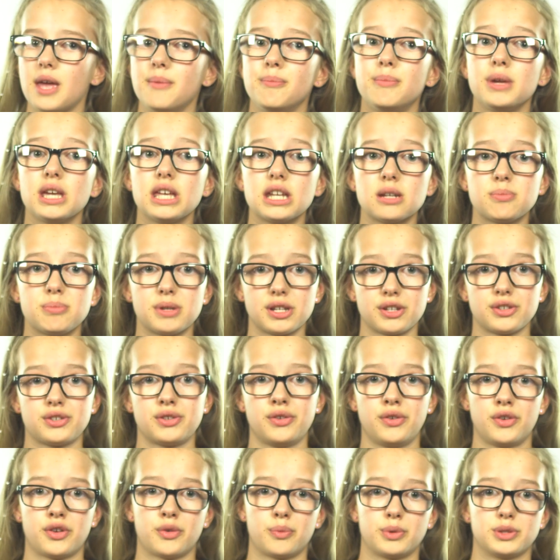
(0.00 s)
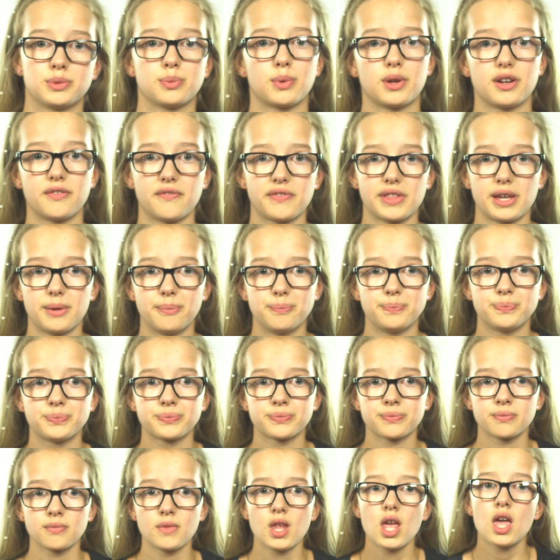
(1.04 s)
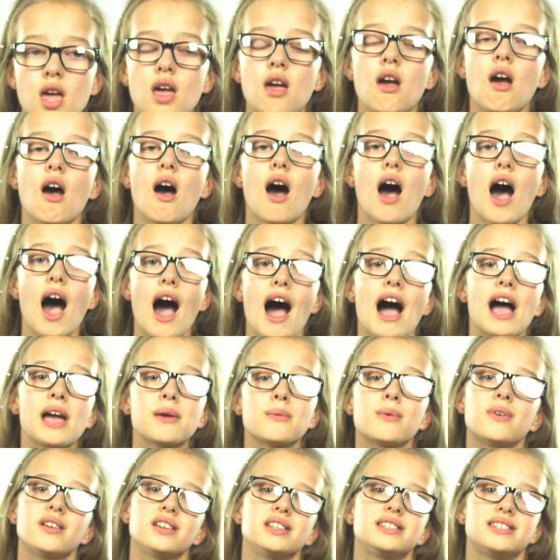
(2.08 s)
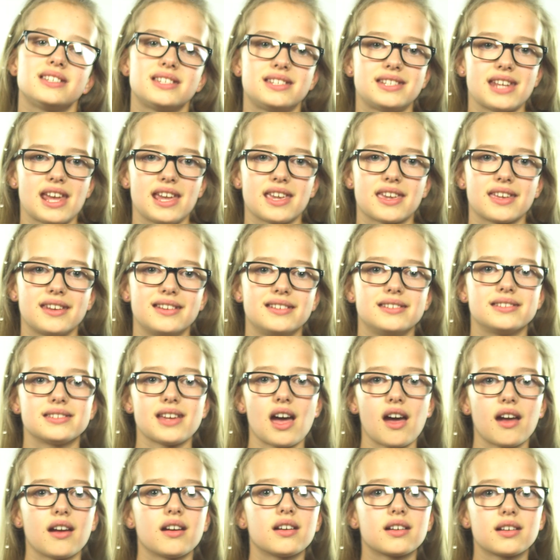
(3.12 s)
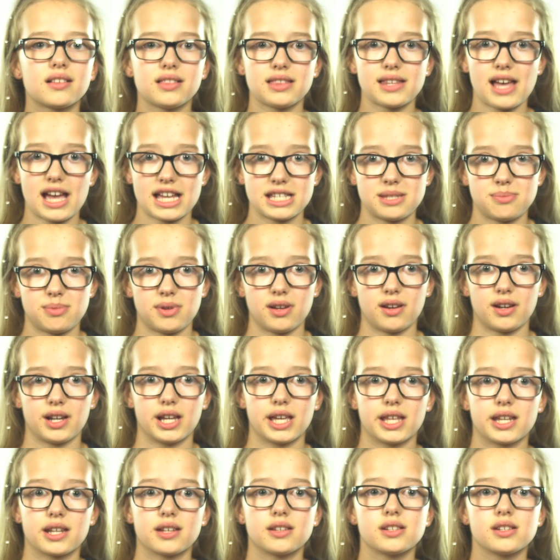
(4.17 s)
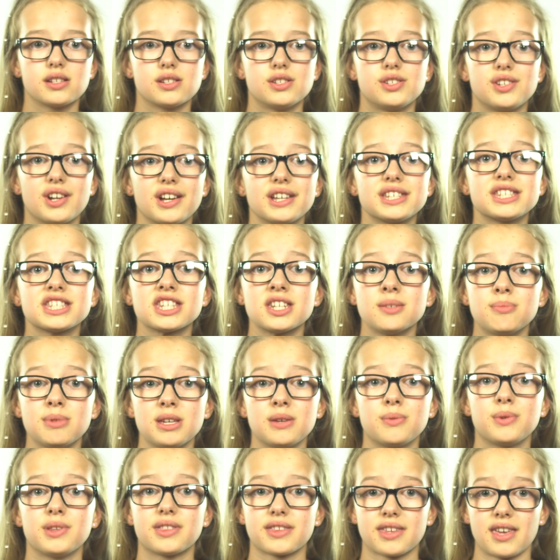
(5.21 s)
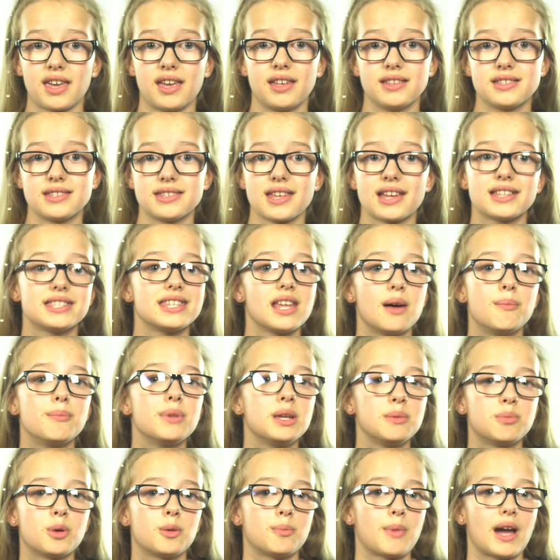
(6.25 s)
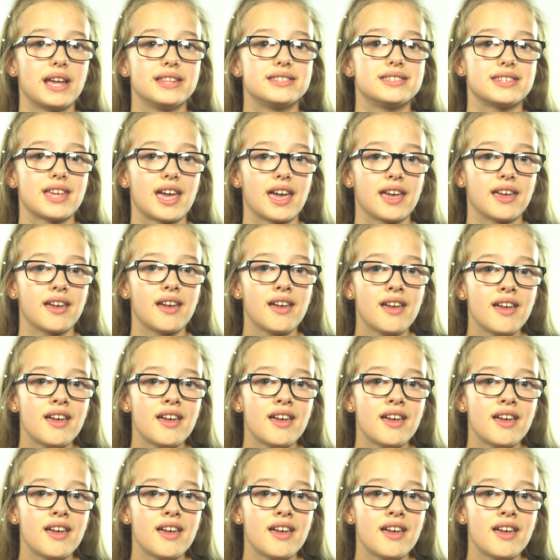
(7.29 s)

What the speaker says: and being a peer tutor was one of them. I wanted to take an entire class period just to be with kids that some people might say